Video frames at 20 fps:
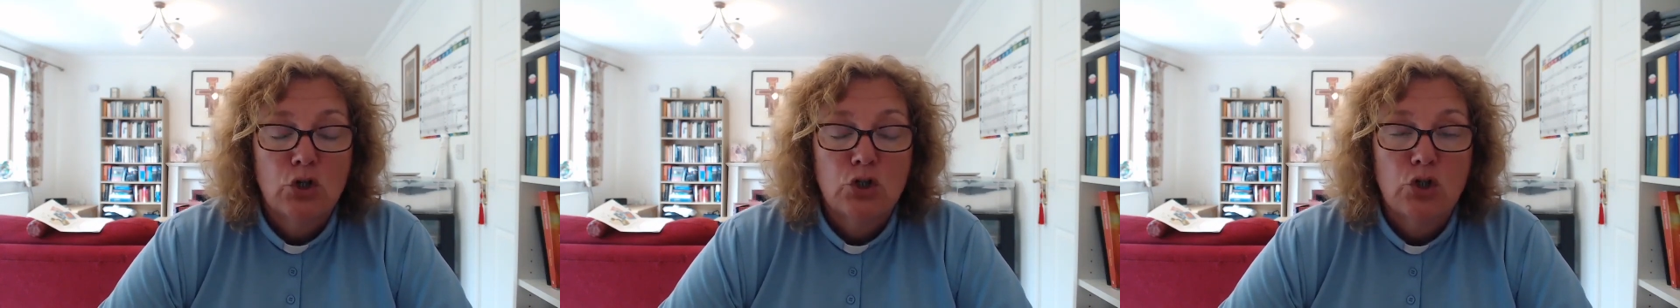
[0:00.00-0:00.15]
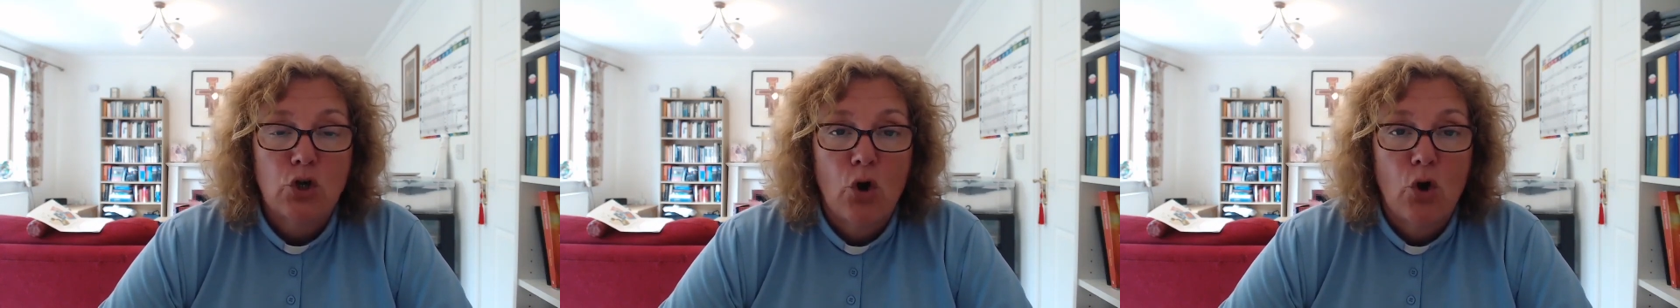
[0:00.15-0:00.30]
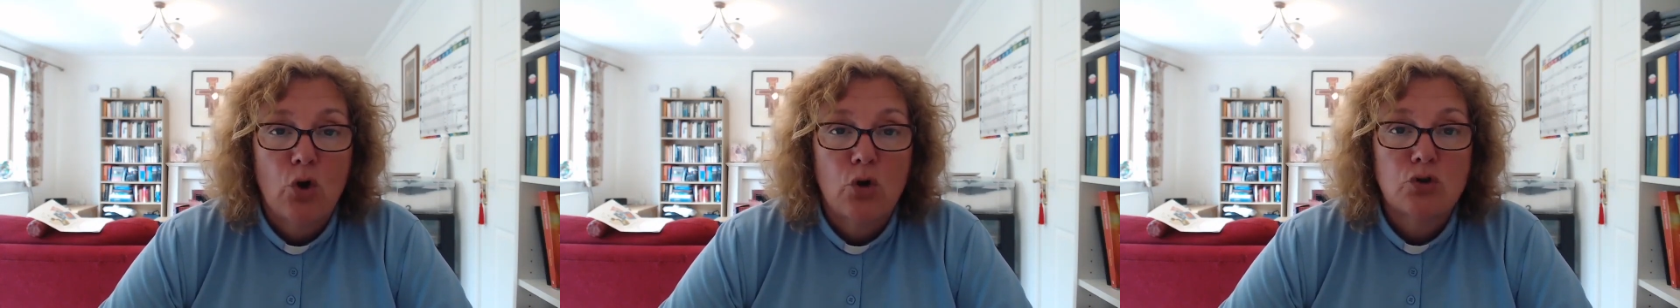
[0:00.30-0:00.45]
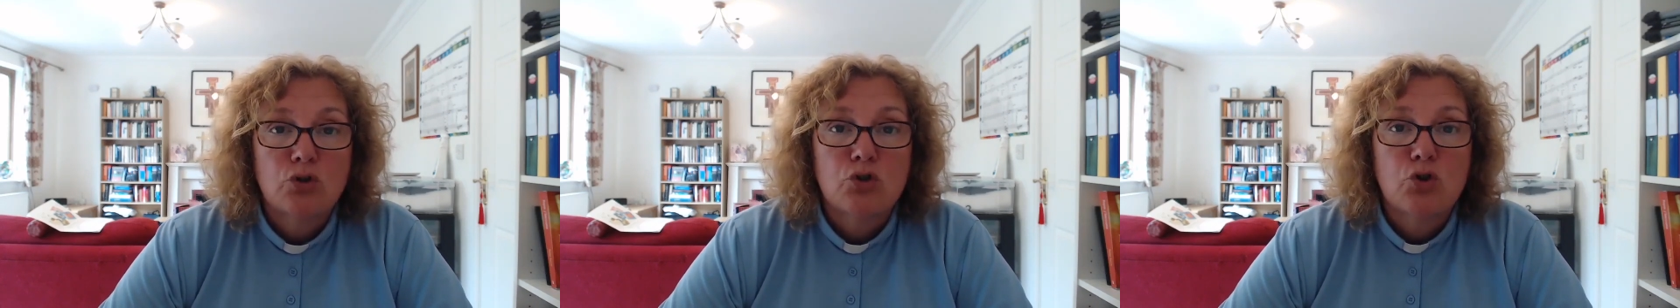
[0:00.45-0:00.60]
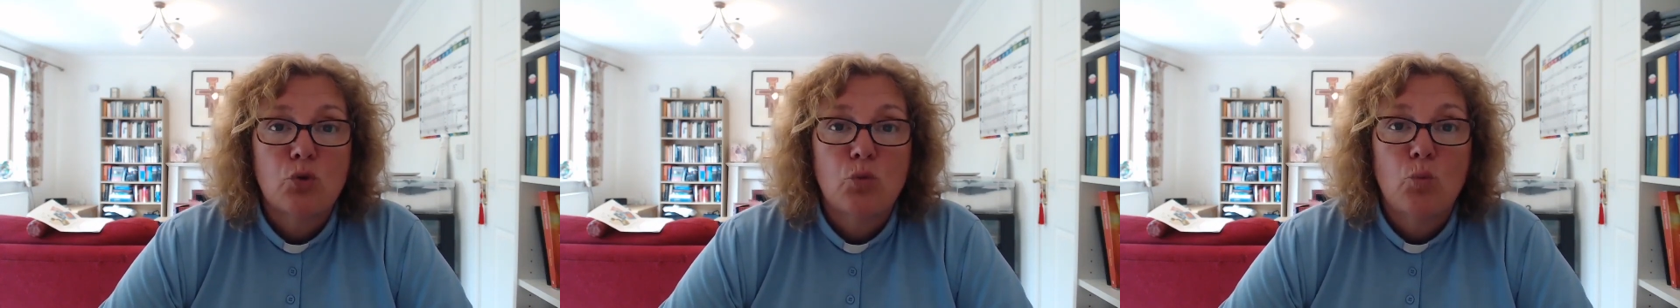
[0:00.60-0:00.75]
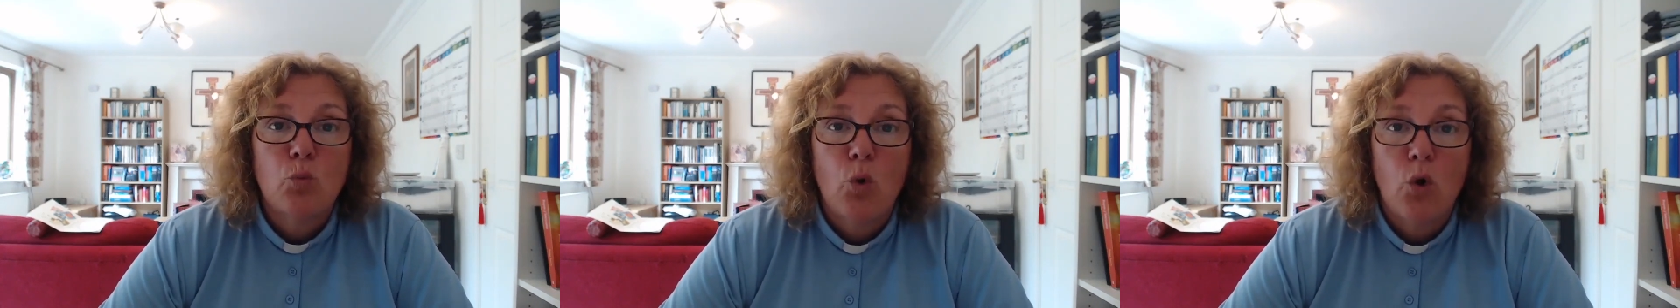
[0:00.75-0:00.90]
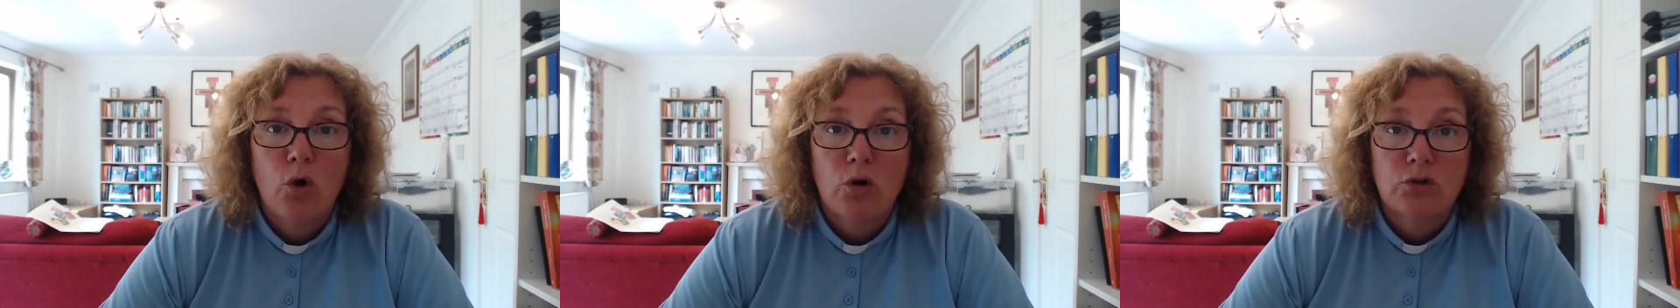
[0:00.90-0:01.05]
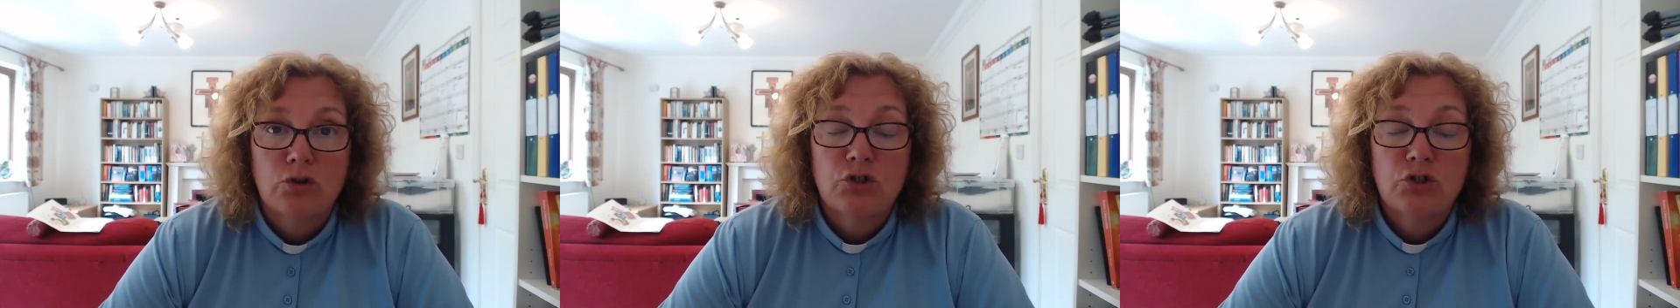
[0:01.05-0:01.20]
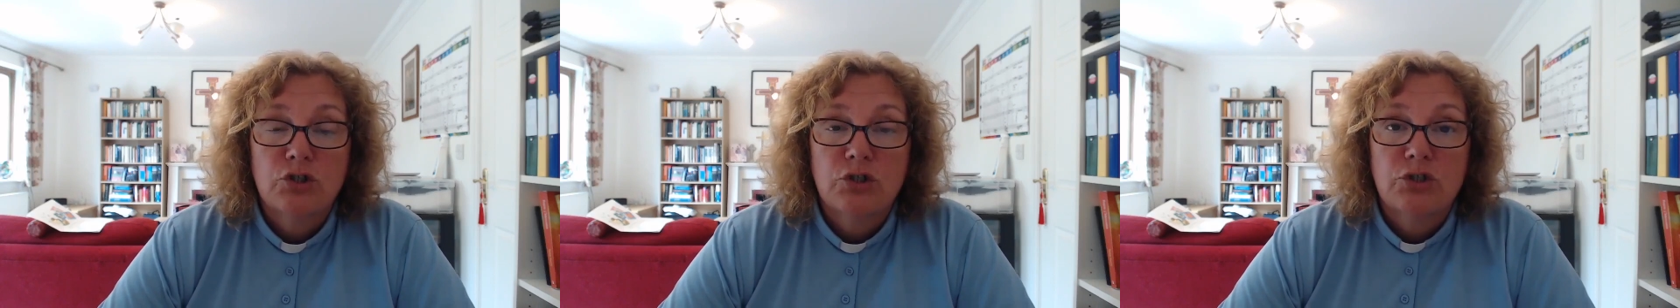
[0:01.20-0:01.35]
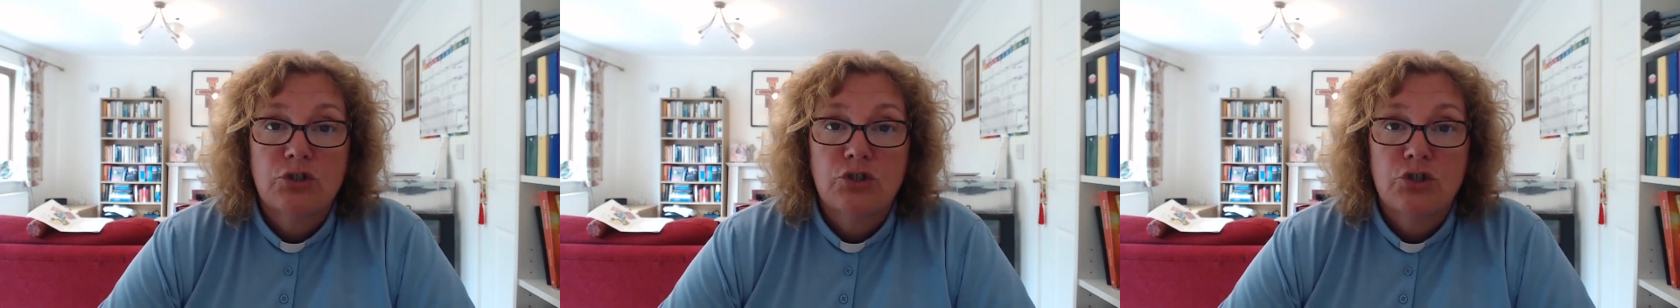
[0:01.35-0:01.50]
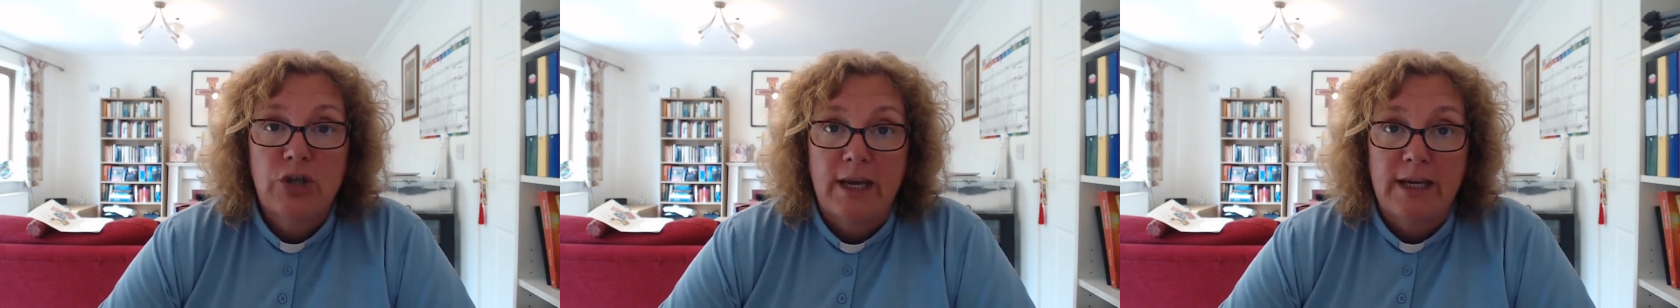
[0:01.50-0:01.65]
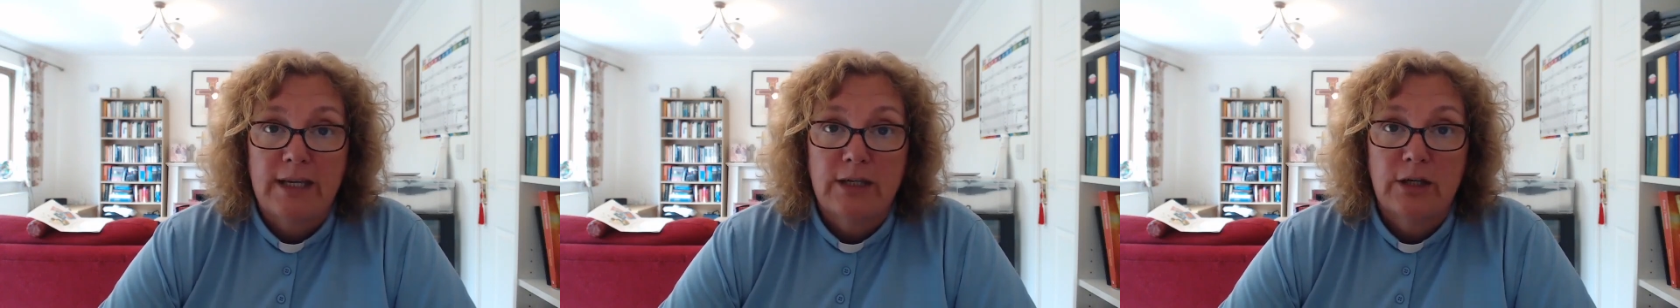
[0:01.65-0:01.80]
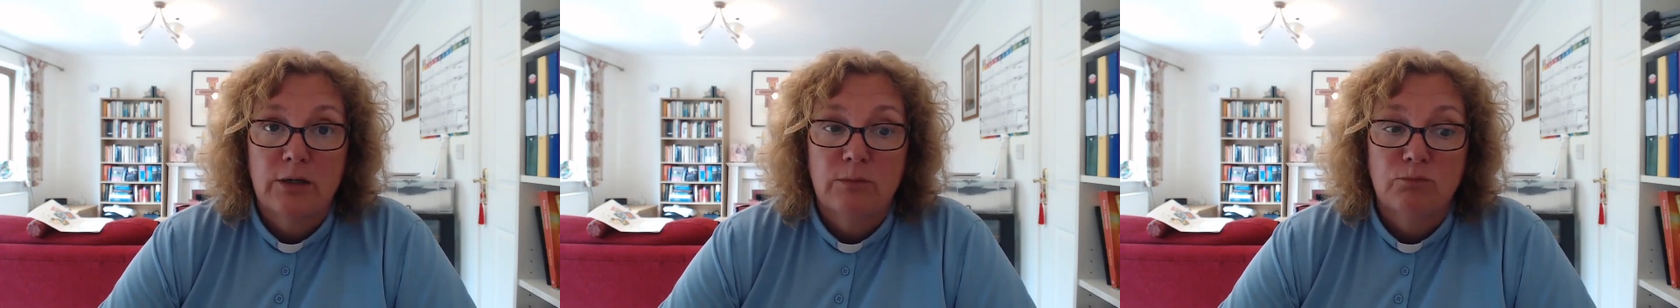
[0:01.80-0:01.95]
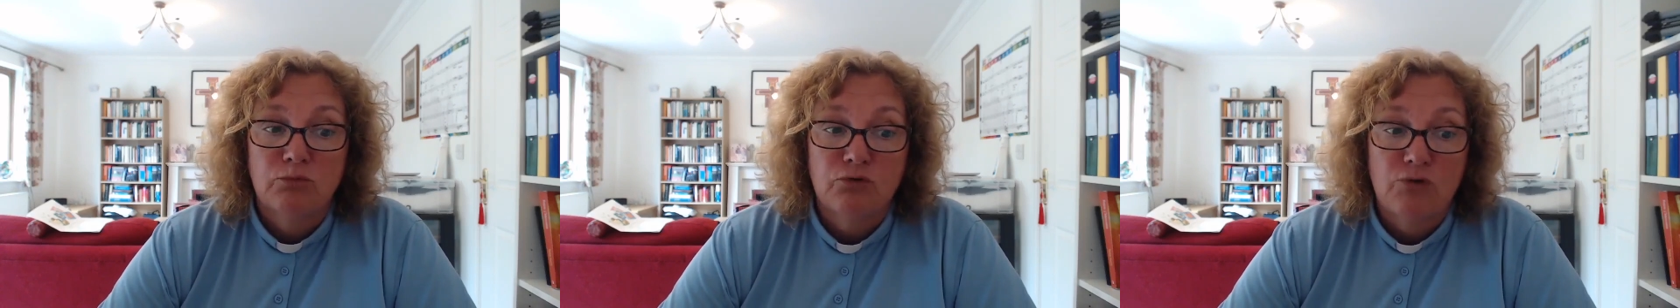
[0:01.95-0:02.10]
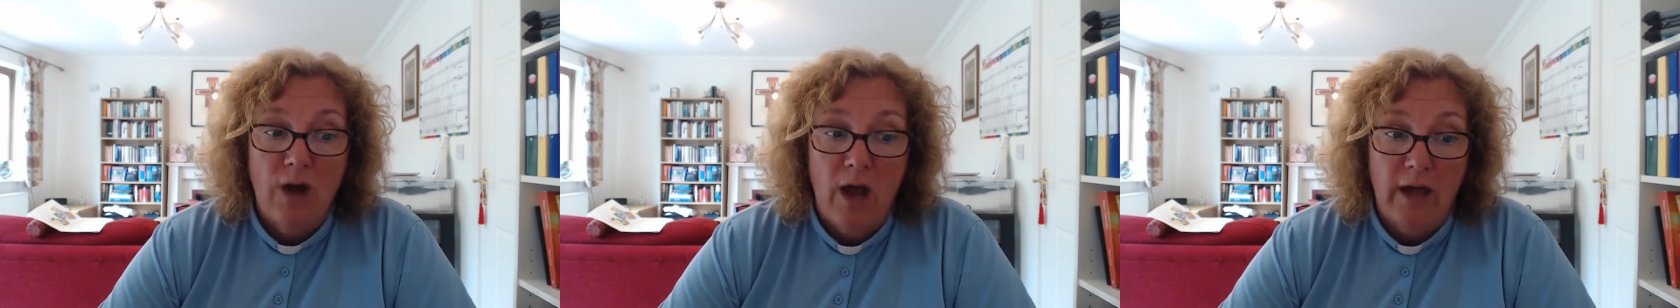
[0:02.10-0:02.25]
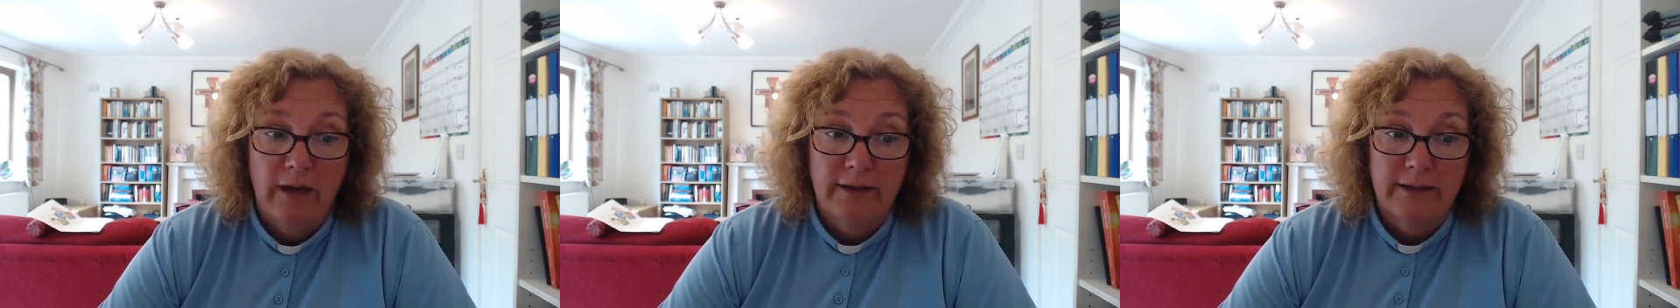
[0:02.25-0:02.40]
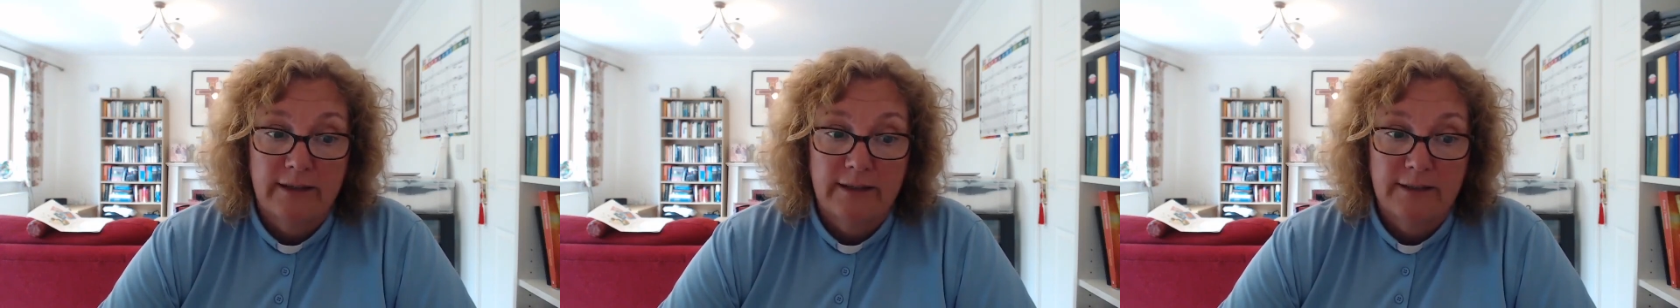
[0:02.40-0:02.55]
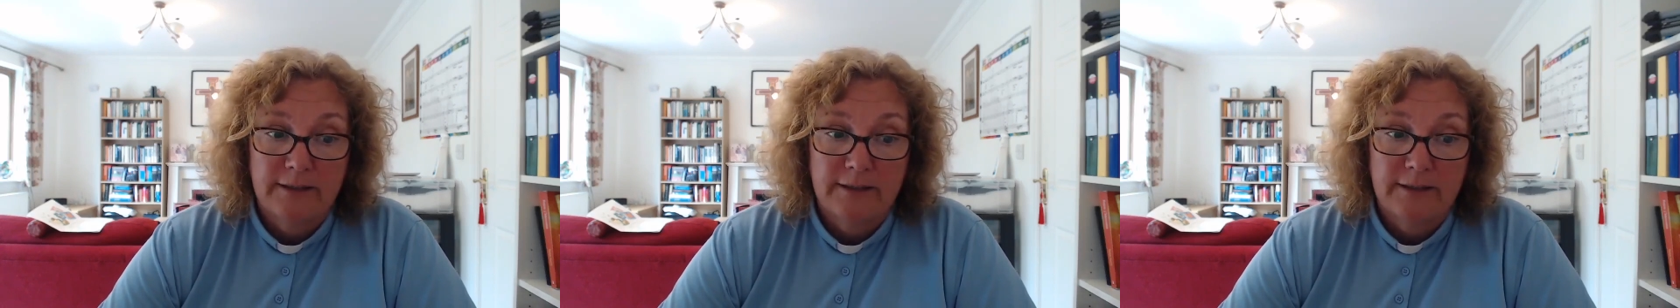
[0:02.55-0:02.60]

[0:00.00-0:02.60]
God watched Jacob run.